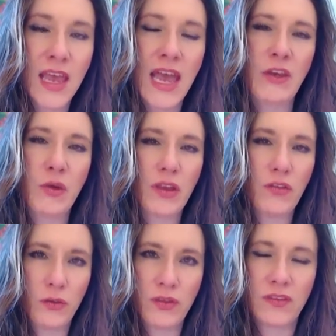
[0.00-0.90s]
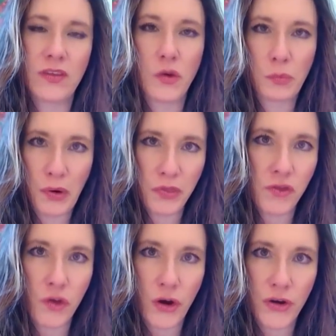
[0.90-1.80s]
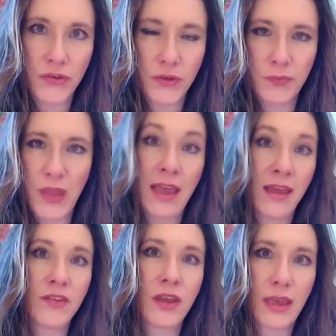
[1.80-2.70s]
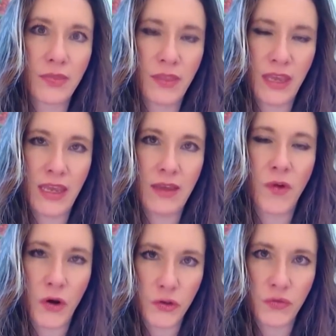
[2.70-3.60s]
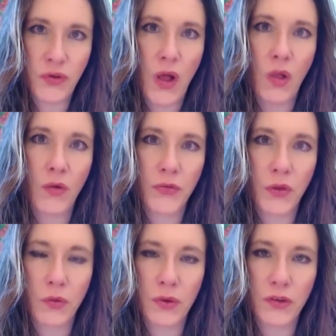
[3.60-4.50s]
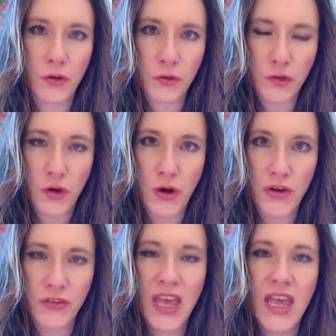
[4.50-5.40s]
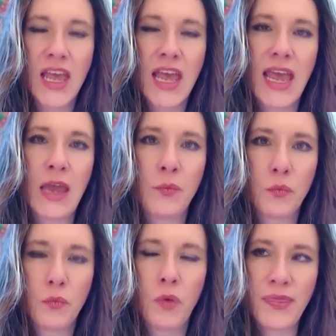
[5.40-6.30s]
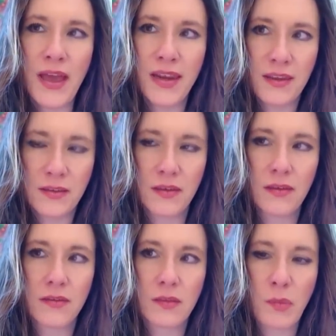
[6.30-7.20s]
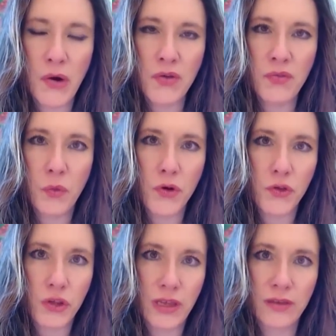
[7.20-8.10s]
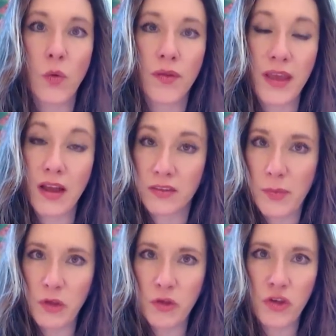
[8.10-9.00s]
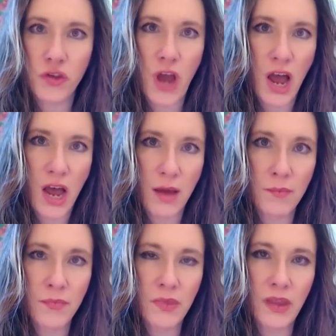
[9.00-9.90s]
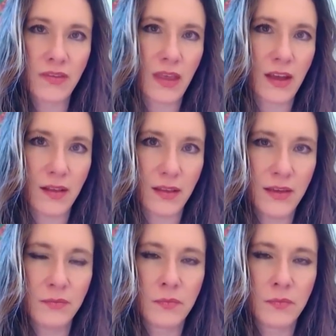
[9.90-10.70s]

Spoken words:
And you can do this in your birth chart and the Varshafal or solar return chart. And what that is the part of fortune, or the Auspicious Saham, as they call it,